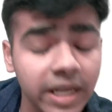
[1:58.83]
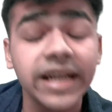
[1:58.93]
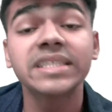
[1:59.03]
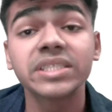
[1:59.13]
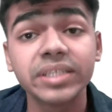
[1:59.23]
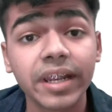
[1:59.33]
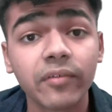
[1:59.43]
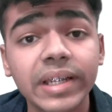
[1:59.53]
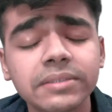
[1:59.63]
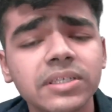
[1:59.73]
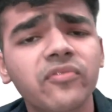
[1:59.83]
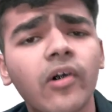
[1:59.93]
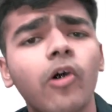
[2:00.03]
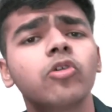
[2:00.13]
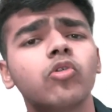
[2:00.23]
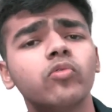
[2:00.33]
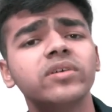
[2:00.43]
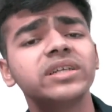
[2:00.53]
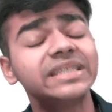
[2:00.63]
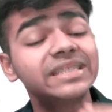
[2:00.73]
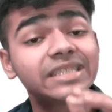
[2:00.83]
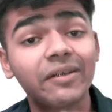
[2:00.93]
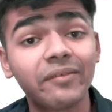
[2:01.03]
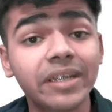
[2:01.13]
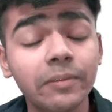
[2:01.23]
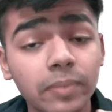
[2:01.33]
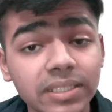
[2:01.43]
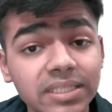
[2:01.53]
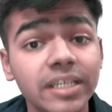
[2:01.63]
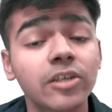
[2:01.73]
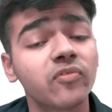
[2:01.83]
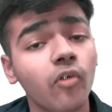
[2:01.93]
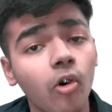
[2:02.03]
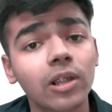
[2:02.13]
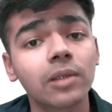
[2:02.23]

Its derivatives are found over in 70% of all